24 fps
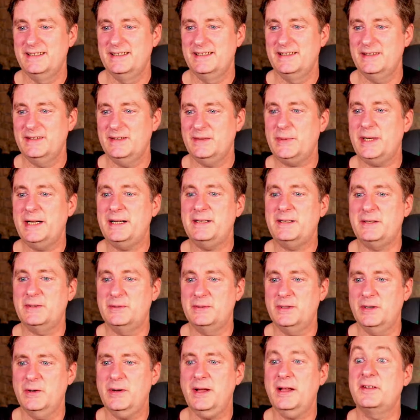Wow.
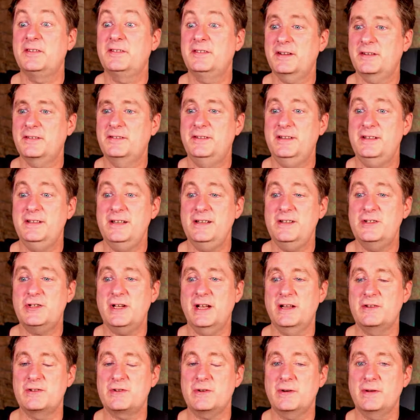Okay, 6 CD
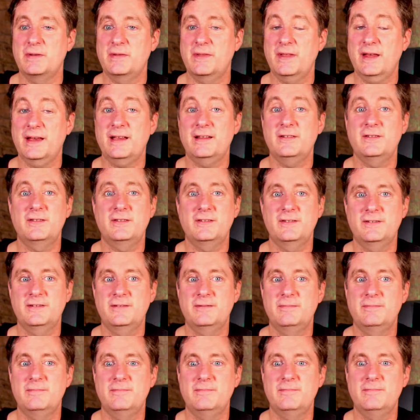changer. That's
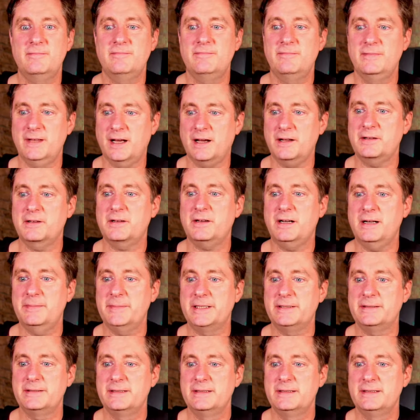not
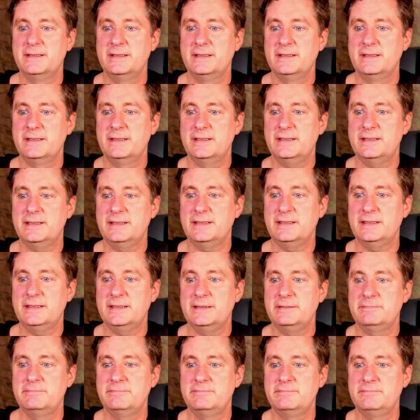common.
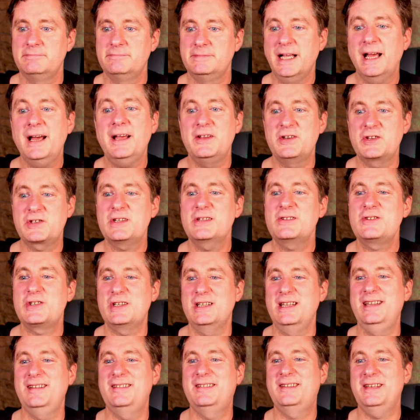Yeah, you should,
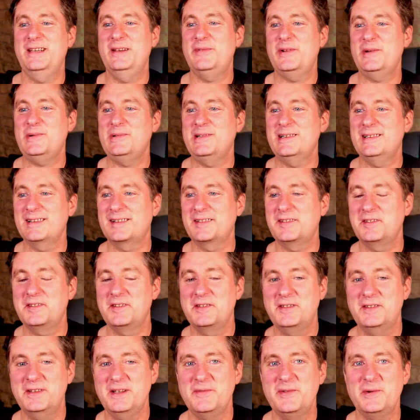Janine, see if it works.
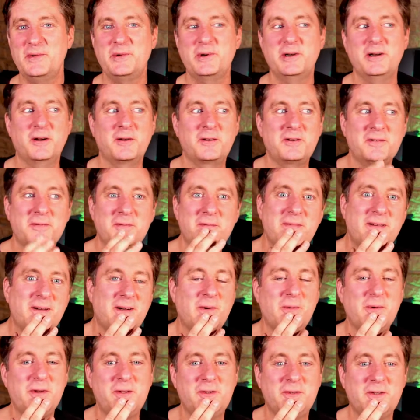See if it works.
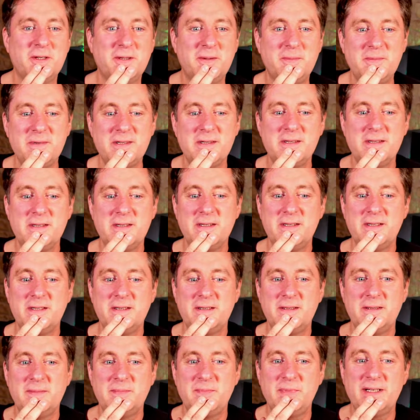Always good.
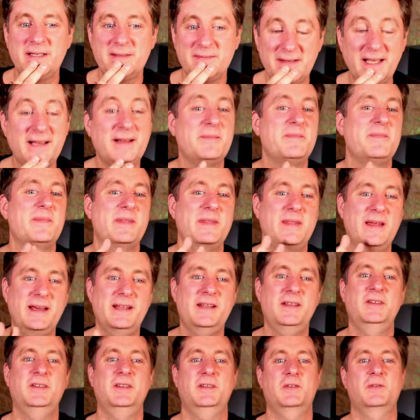But yeah, that
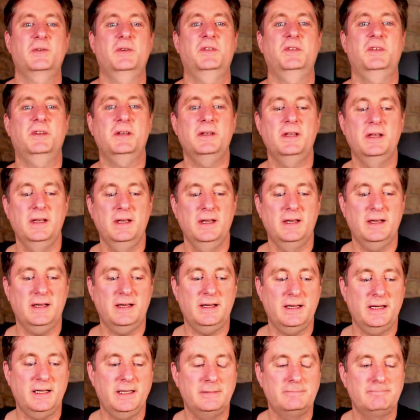is interesting.
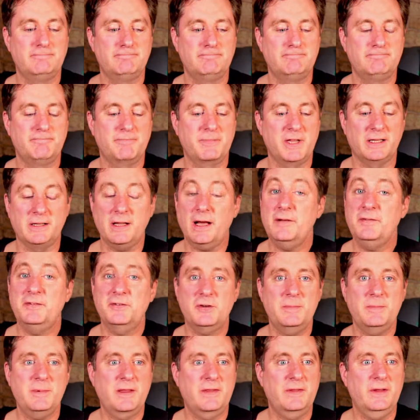The live
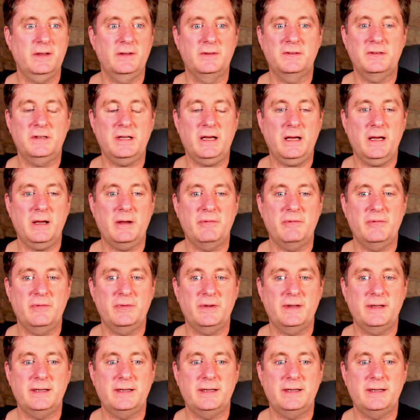streaming thing is tough.